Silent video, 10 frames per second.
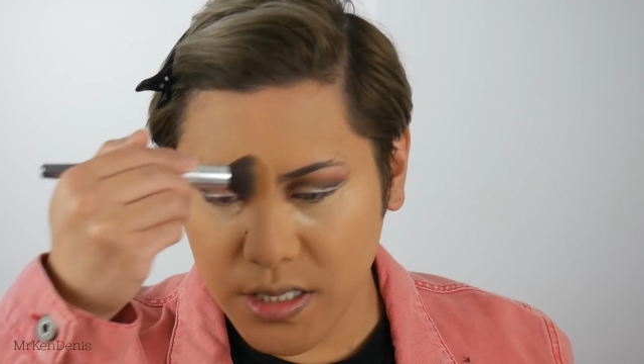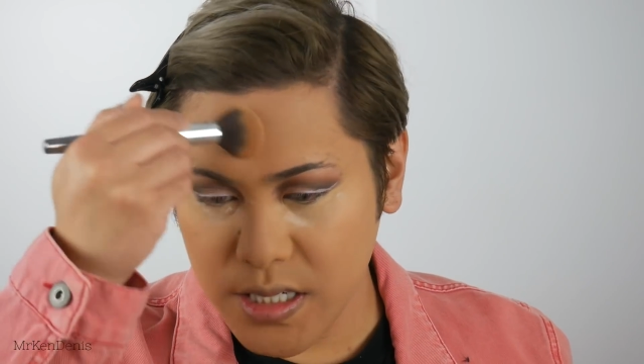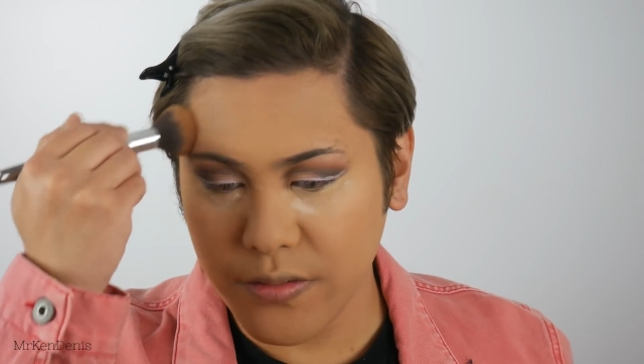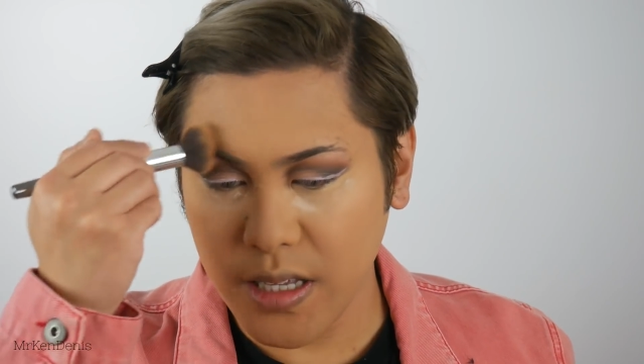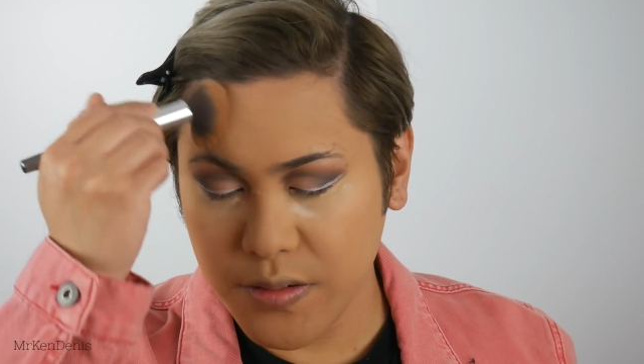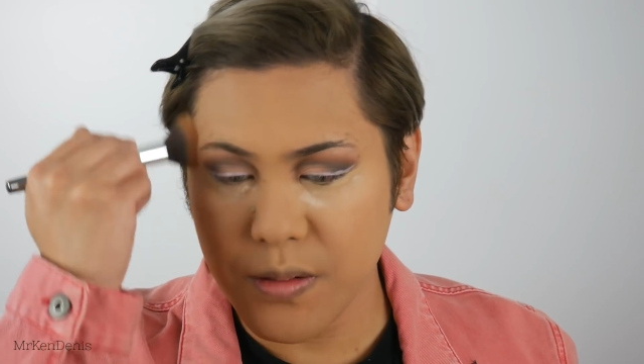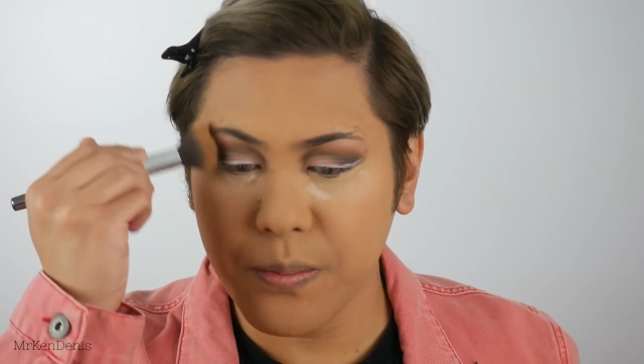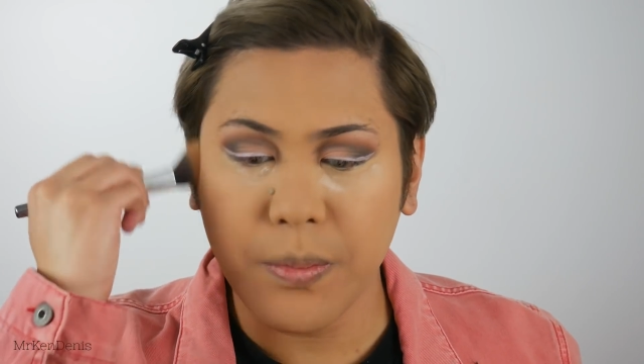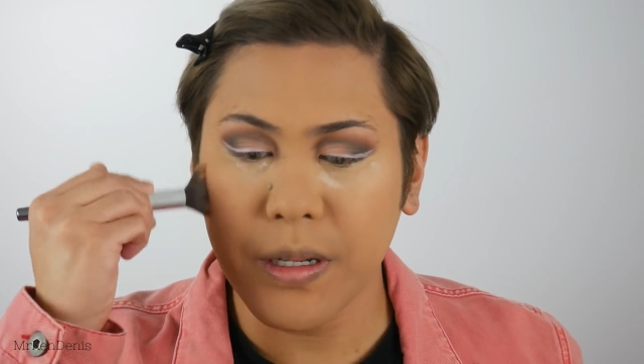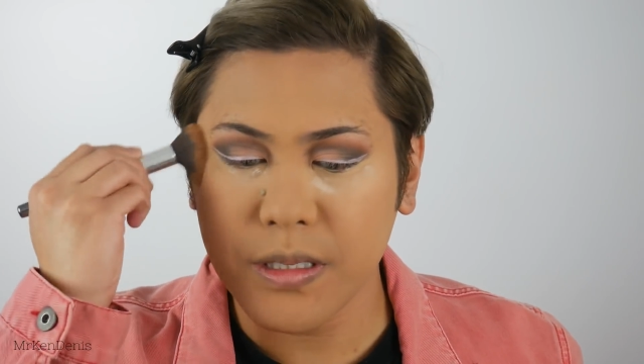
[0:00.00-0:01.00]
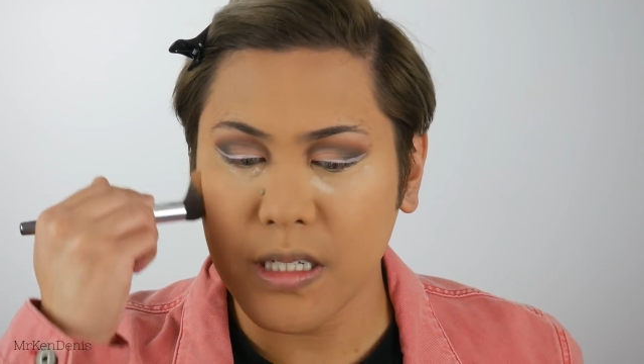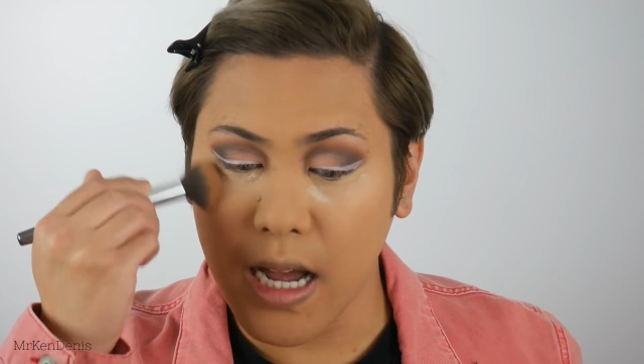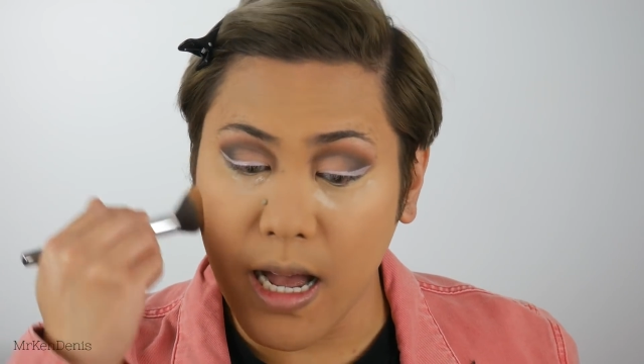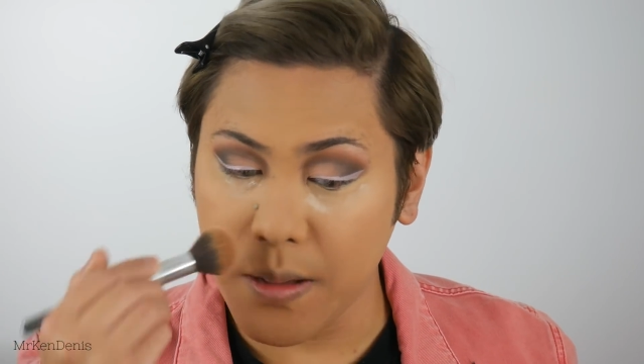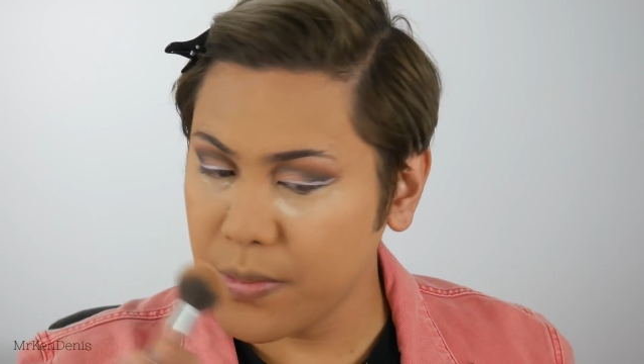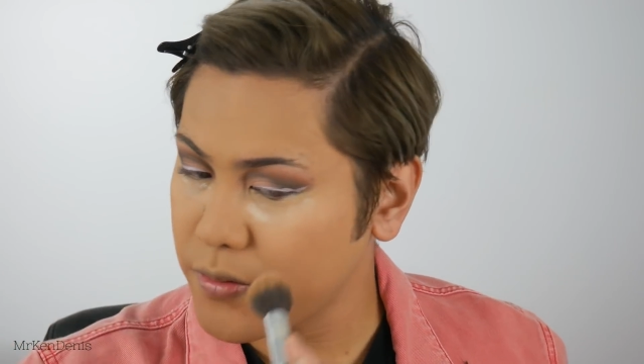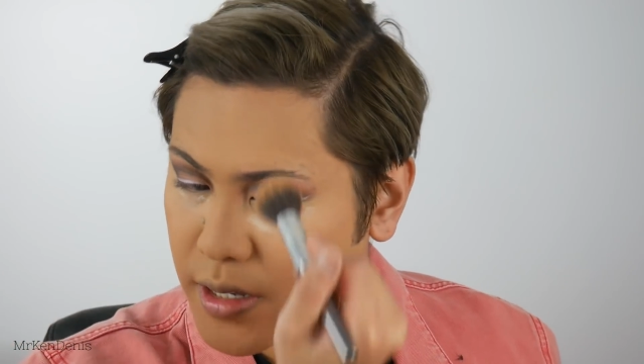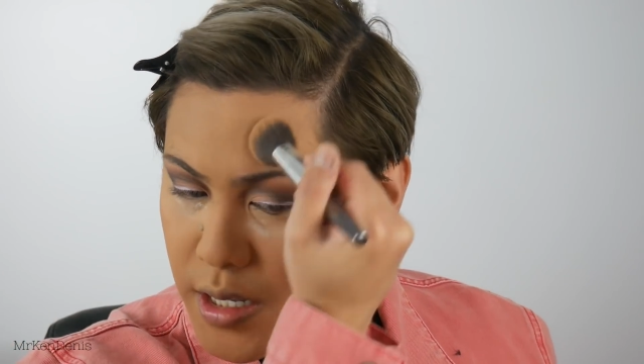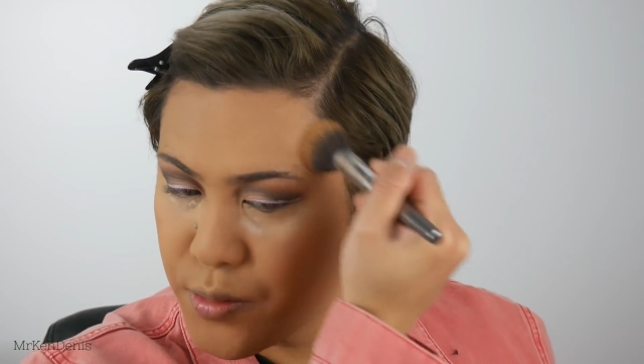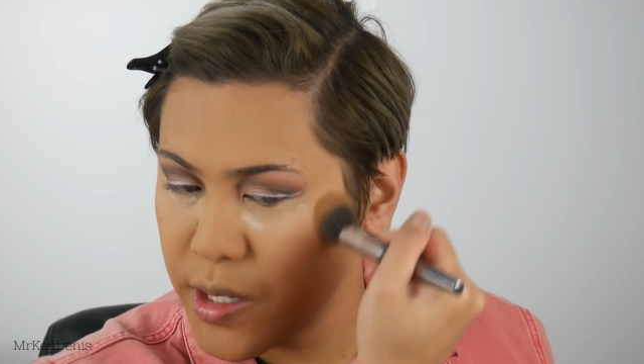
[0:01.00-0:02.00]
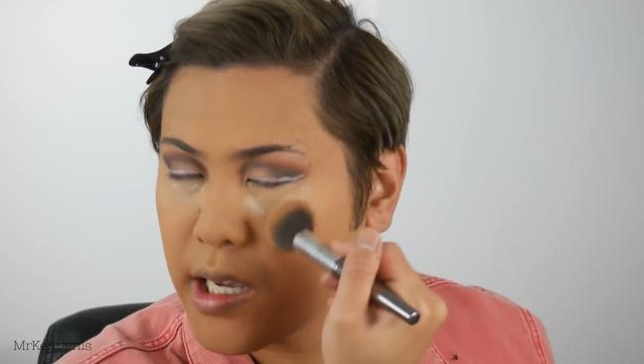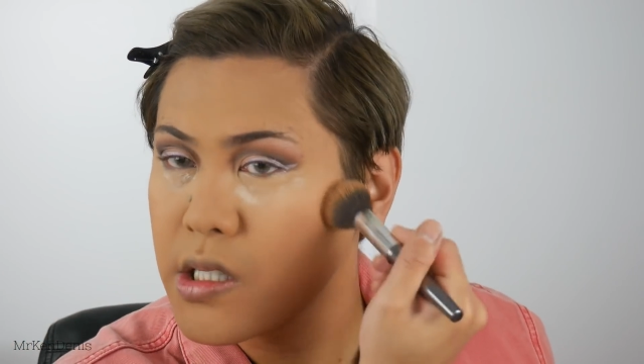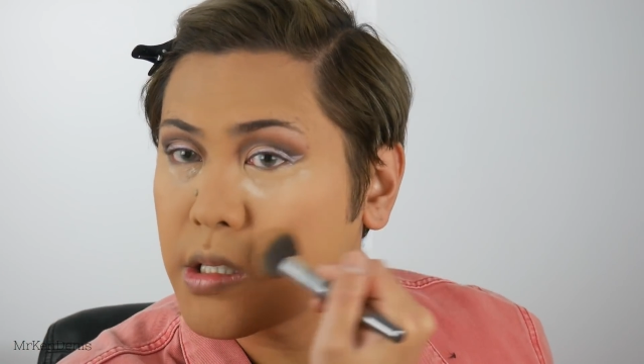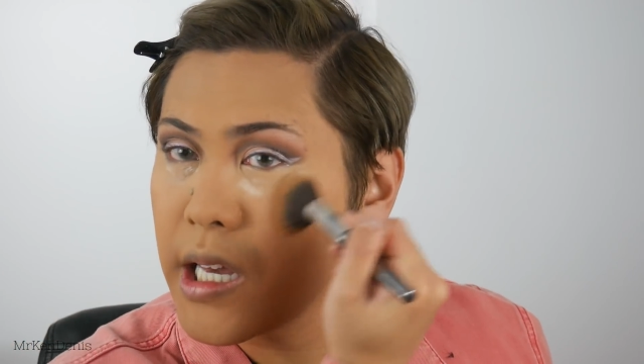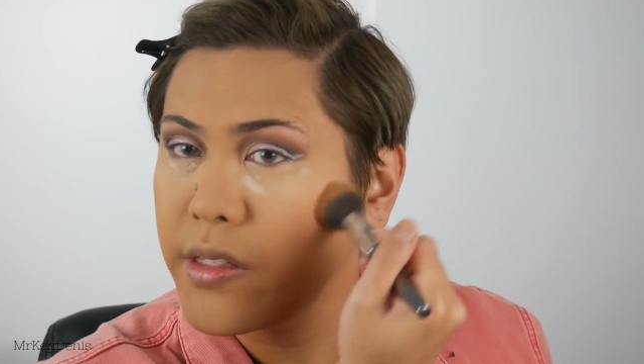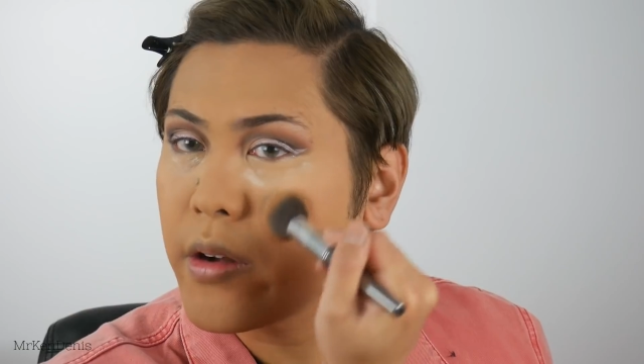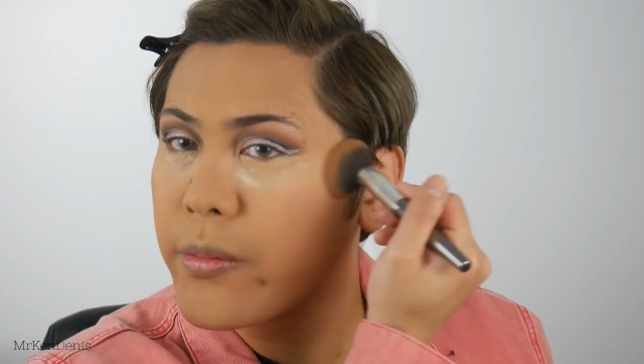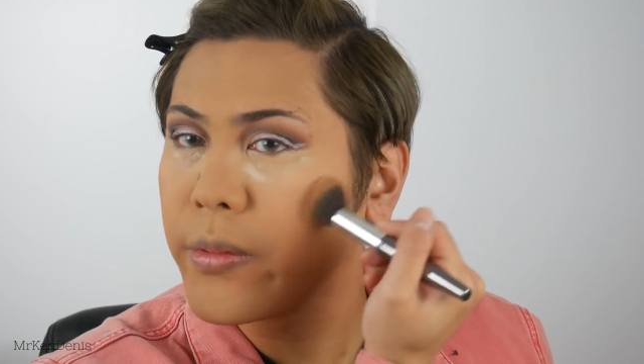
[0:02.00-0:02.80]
so you definitely have to build it up if you guys would like to get that